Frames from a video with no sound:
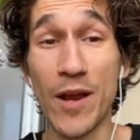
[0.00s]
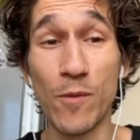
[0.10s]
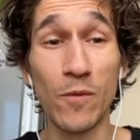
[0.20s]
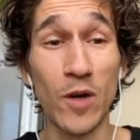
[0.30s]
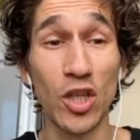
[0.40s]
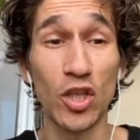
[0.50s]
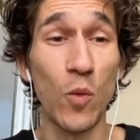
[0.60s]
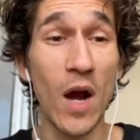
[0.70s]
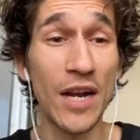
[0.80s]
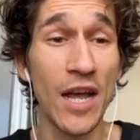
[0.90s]
1 versus
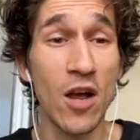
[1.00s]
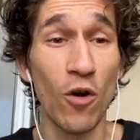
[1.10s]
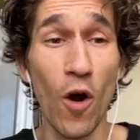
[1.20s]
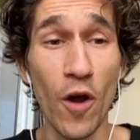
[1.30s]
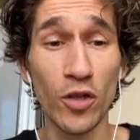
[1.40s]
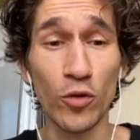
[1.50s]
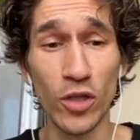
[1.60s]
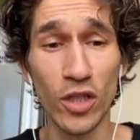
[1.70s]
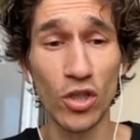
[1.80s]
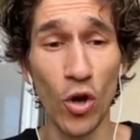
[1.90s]
1, going to
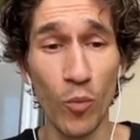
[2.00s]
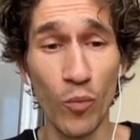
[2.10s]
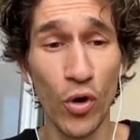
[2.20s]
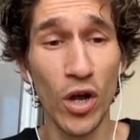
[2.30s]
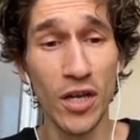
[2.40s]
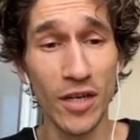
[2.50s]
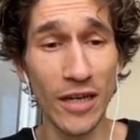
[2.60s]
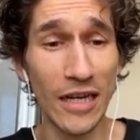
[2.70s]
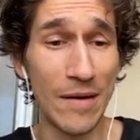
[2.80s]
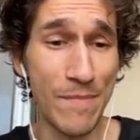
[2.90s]
the top,
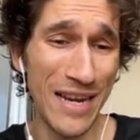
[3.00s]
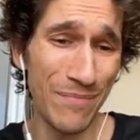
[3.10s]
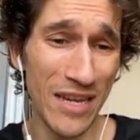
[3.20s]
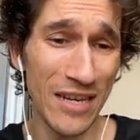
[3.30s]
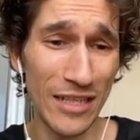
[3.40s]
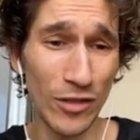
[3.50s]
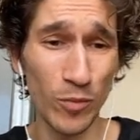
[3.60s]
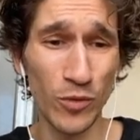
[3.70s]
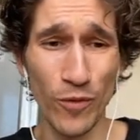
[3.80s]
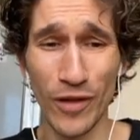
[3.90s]
uh, maybe
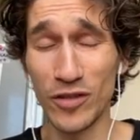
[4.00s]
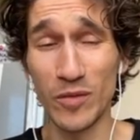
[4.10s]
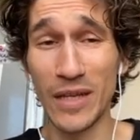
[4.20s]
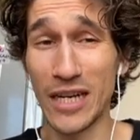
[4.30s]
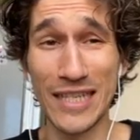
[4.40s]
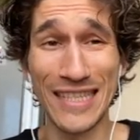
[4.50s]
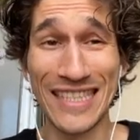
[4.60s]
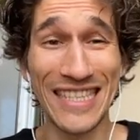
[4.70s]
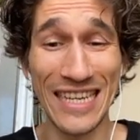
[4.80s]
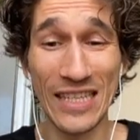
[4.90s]
top 2000 players
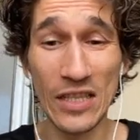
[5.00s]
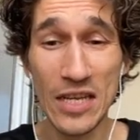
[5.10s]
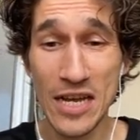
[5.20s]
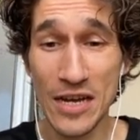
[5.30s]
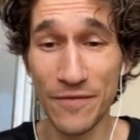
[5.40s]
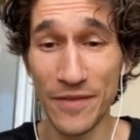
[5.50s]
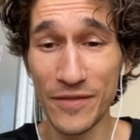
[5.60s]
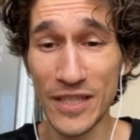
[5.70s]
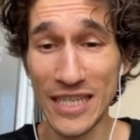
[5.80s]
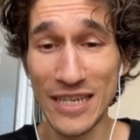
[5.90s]
still,
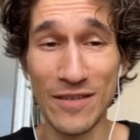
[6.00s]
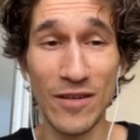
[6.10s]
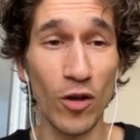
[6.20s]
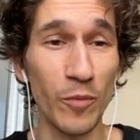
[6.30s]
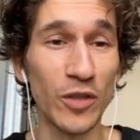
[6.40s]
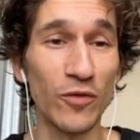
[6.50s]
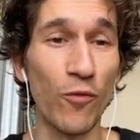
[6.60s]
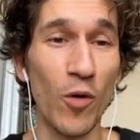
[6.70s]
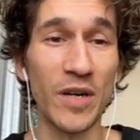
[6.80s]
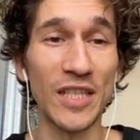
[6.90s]
50, almost
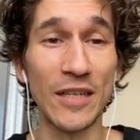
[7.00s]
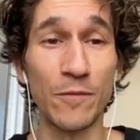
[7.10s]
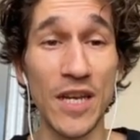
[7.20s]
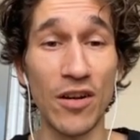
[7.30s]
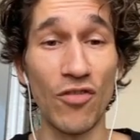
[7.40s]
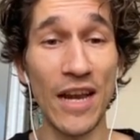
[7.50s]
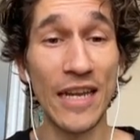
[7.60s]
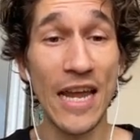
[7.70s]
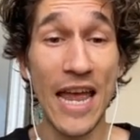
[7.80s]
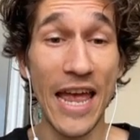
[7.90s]
4% winning rate,
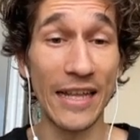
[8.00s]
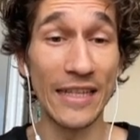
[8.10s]
and